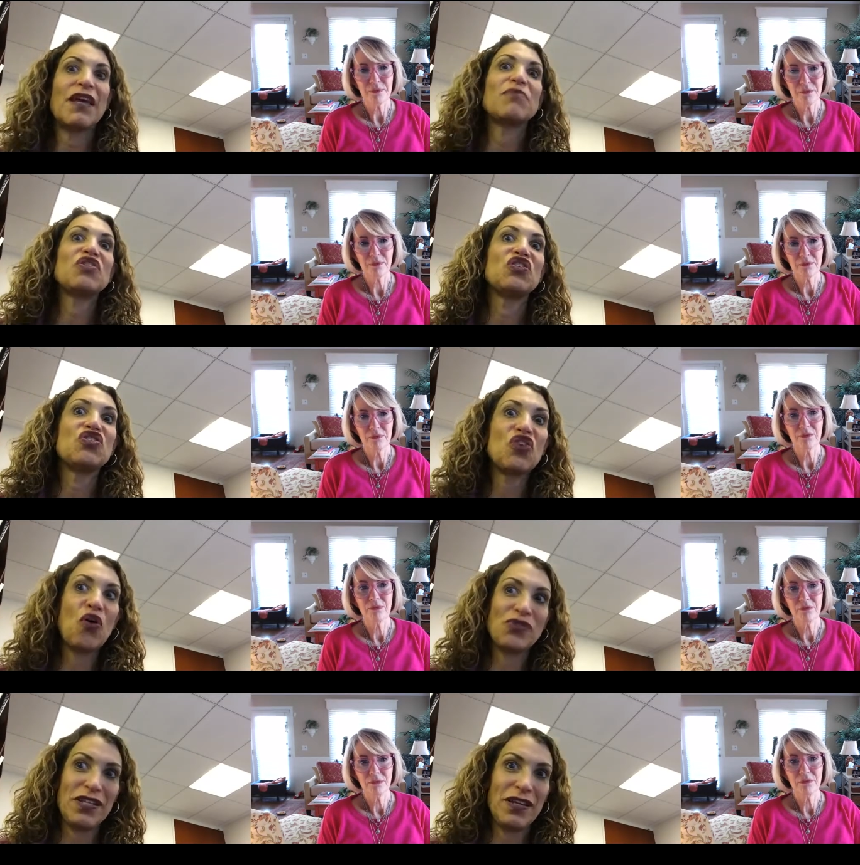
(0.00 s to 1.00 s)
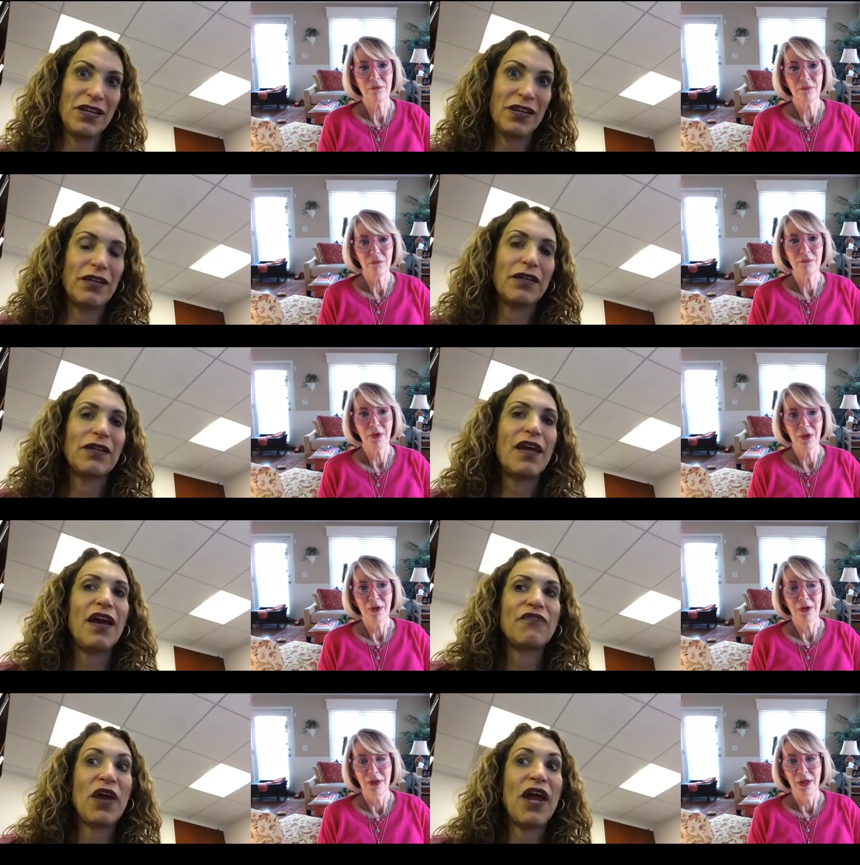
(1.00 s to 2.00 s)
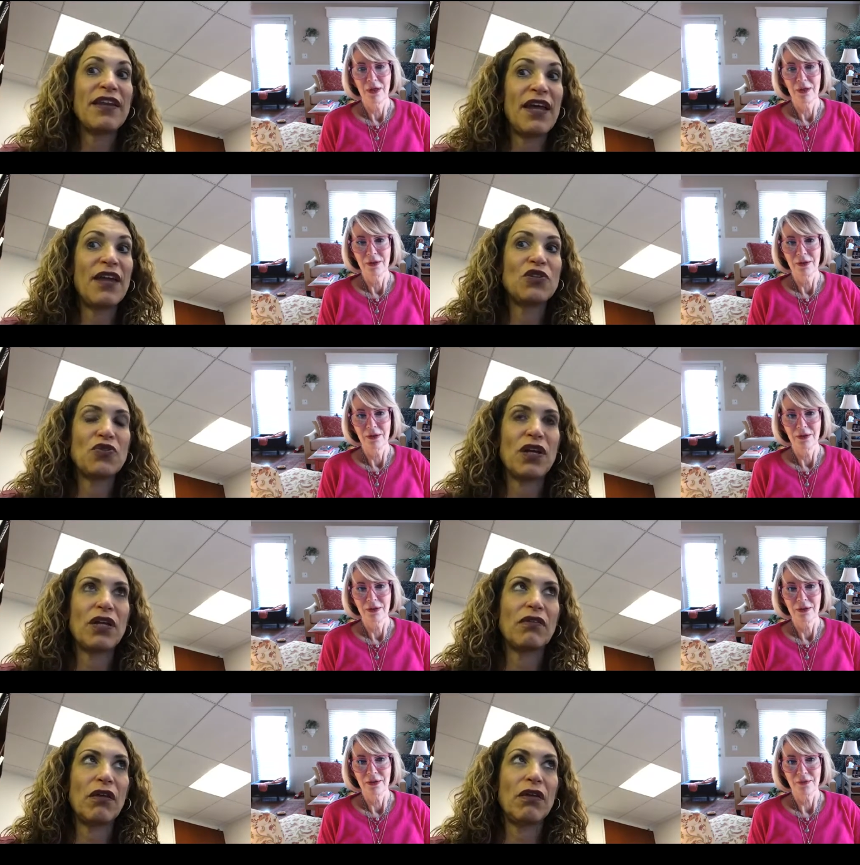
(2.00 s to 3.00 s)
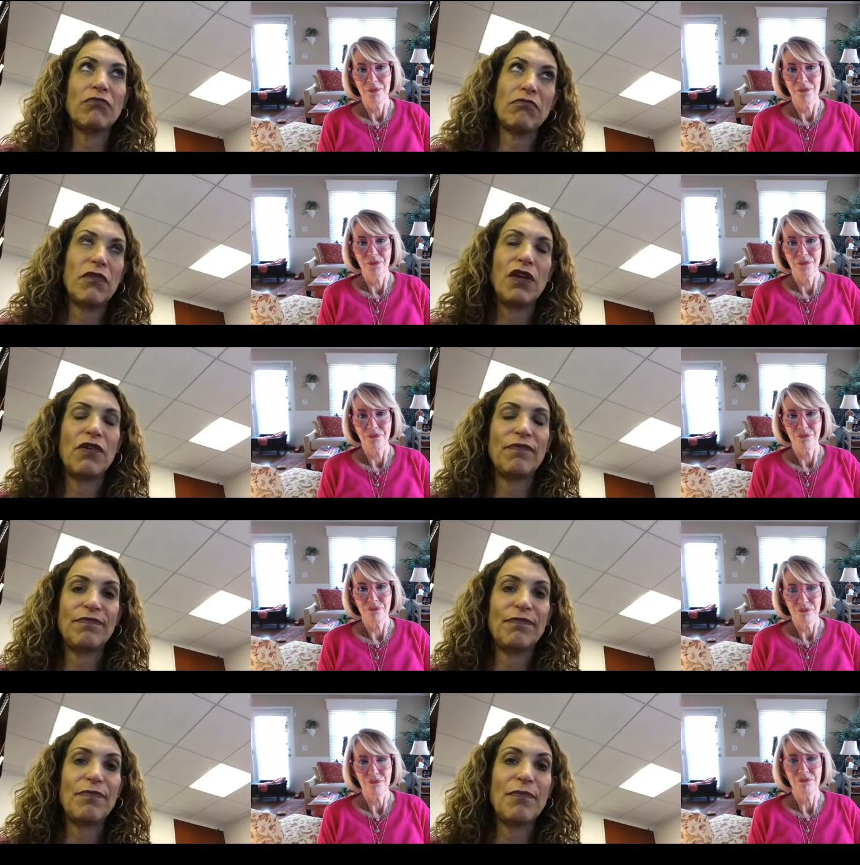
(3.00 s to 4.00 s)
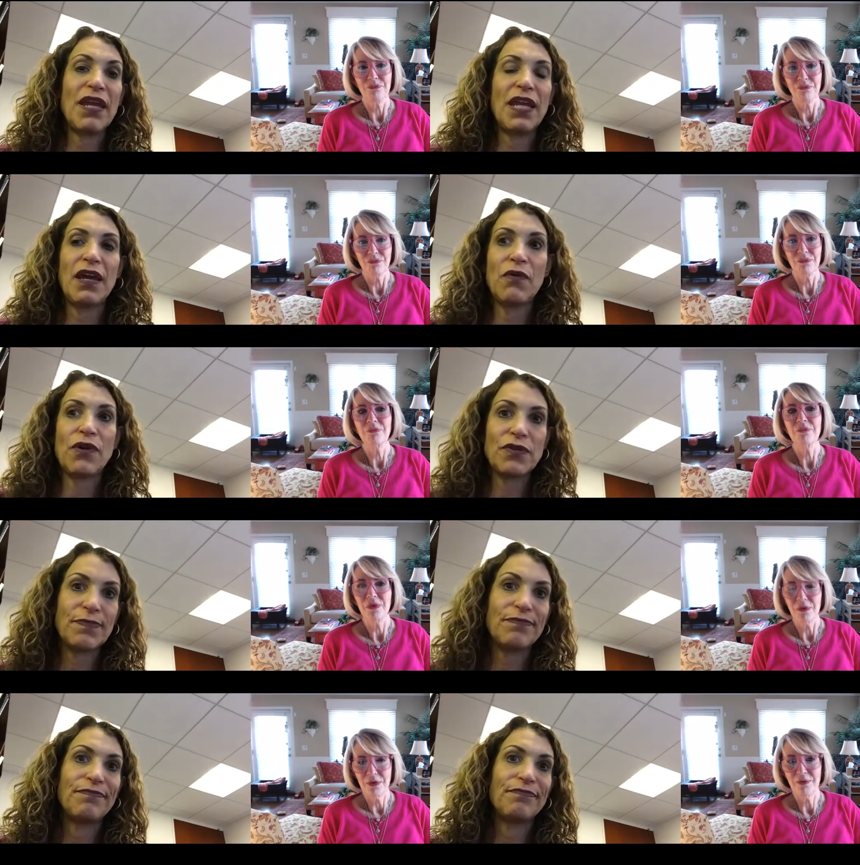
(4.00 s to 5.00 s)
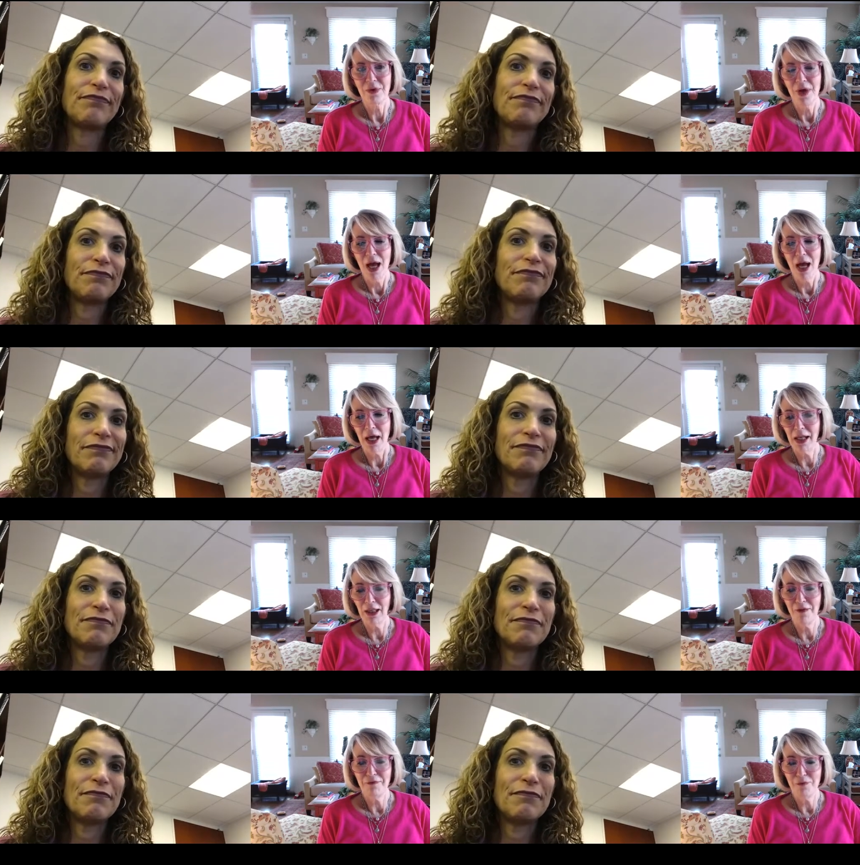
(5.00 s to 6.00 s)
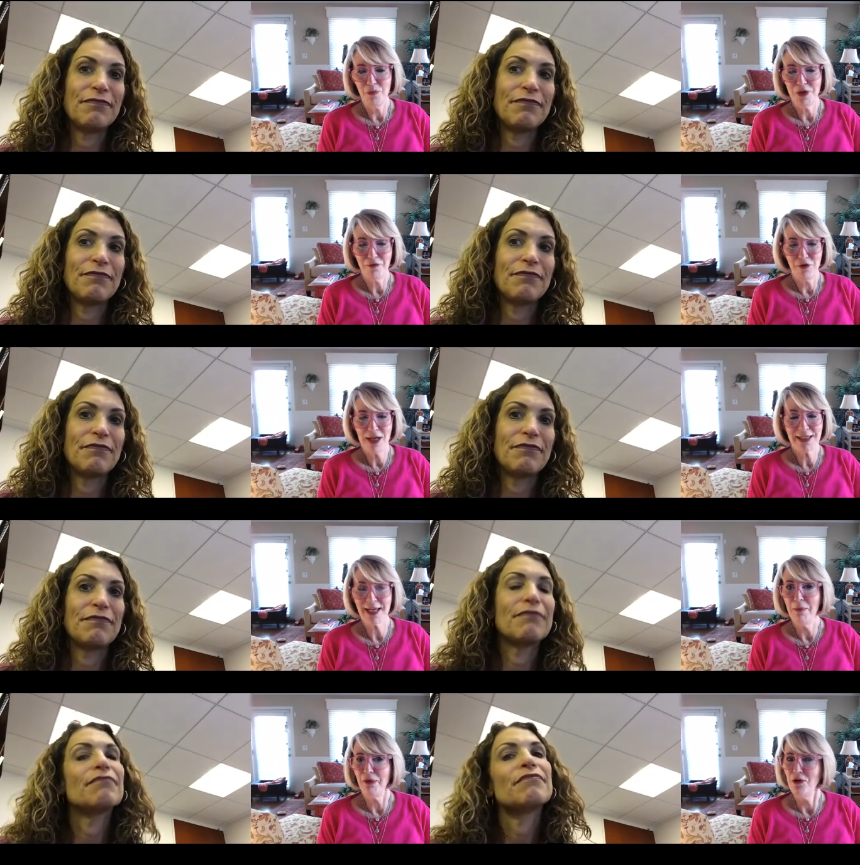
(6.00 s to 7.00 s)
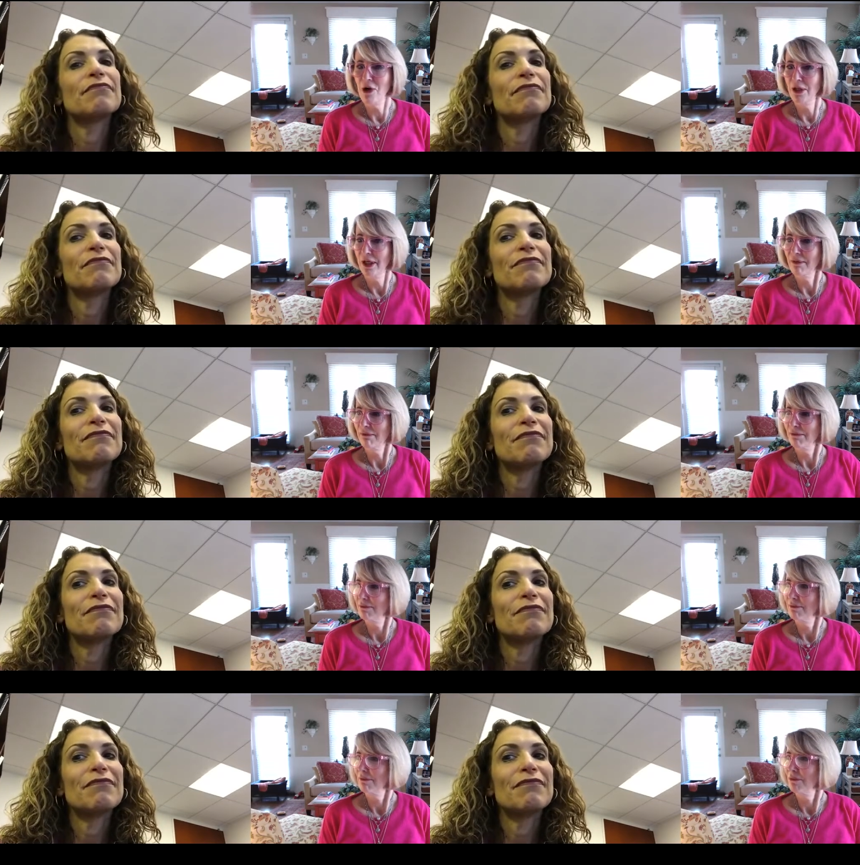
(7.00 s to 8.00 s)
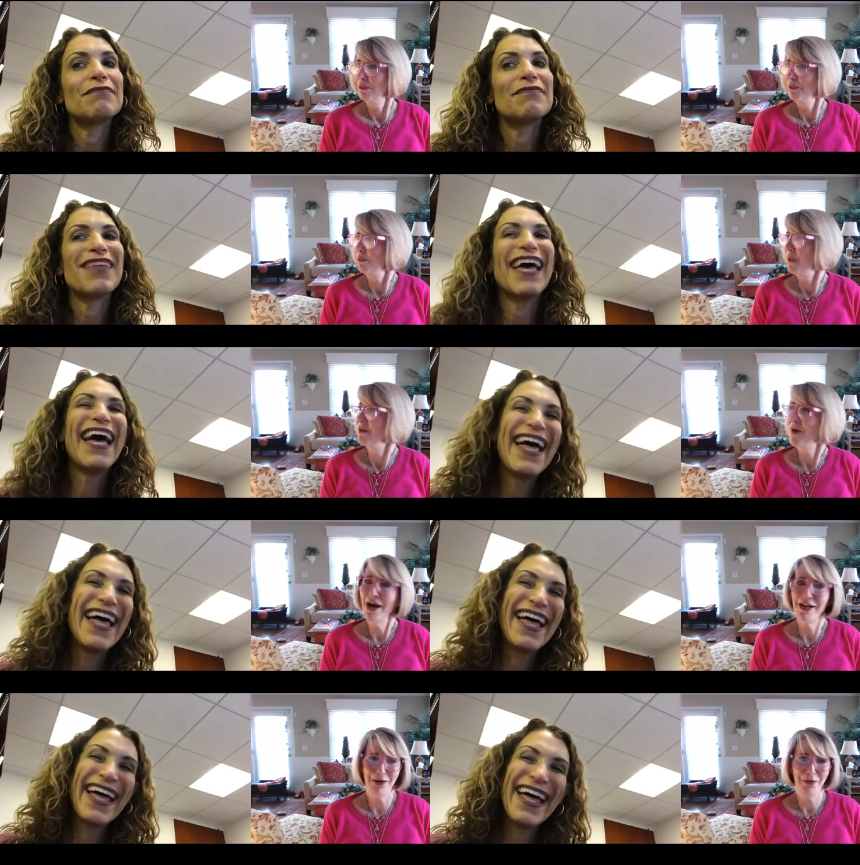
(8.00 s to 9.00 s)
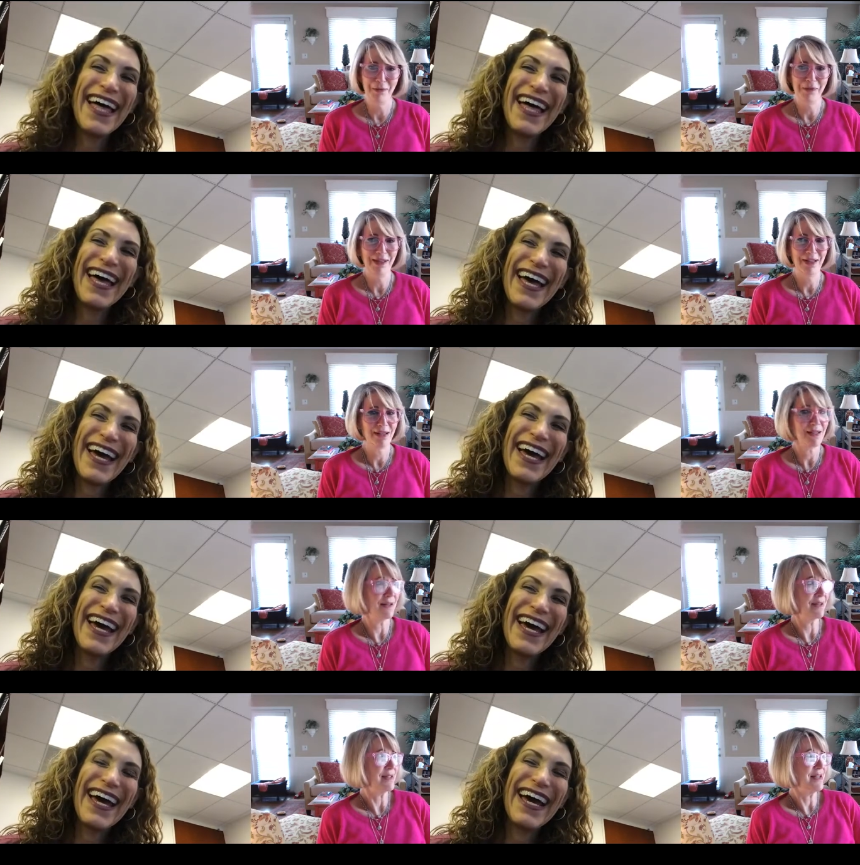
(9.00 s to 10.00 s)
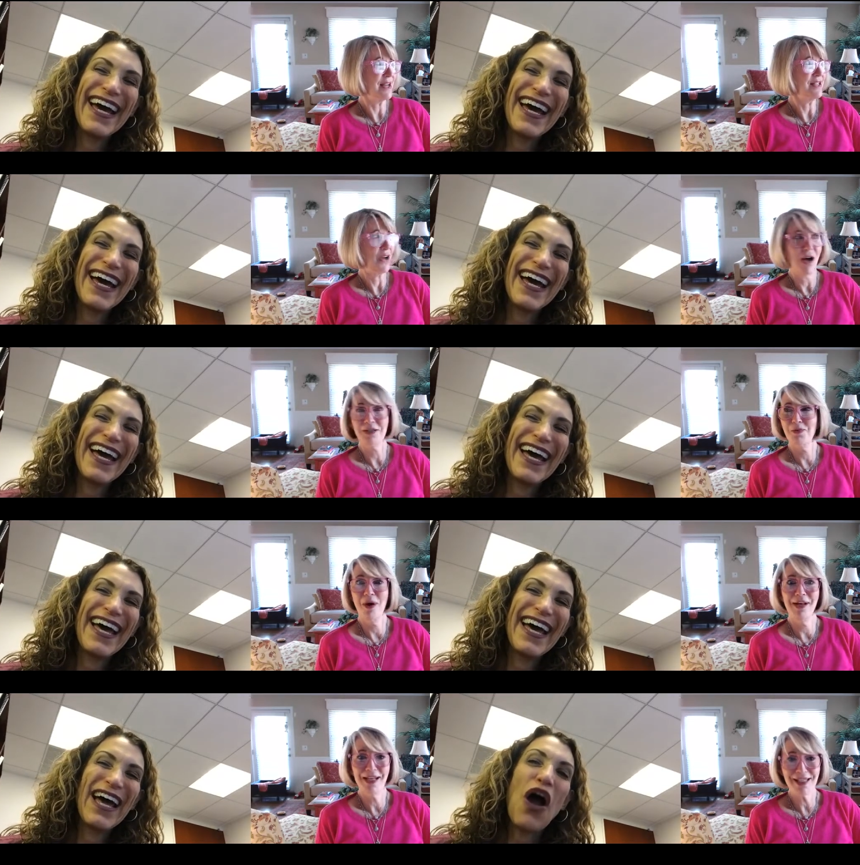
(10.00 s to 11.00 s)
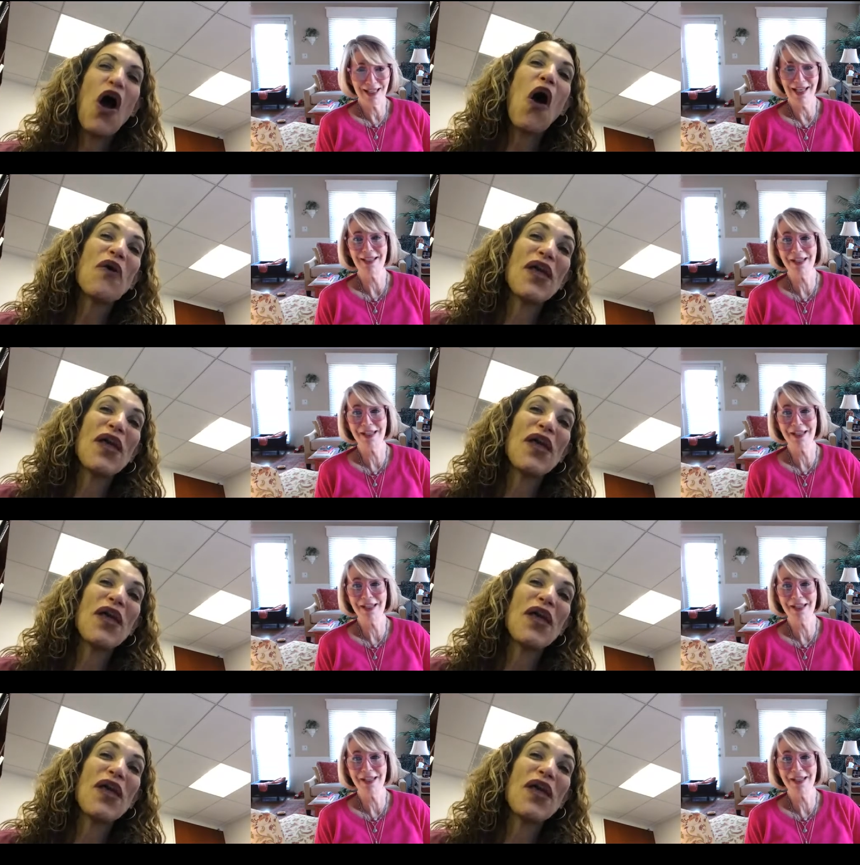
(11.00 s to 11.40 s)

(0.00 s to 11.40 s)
Speaker 1: I'm so sick after I hadn't had a drink in like you know many hours.
Speaker 2: And I love when your friends come and they're all like, where are you? I mean, this isn't a detox. What is oh, this? Oh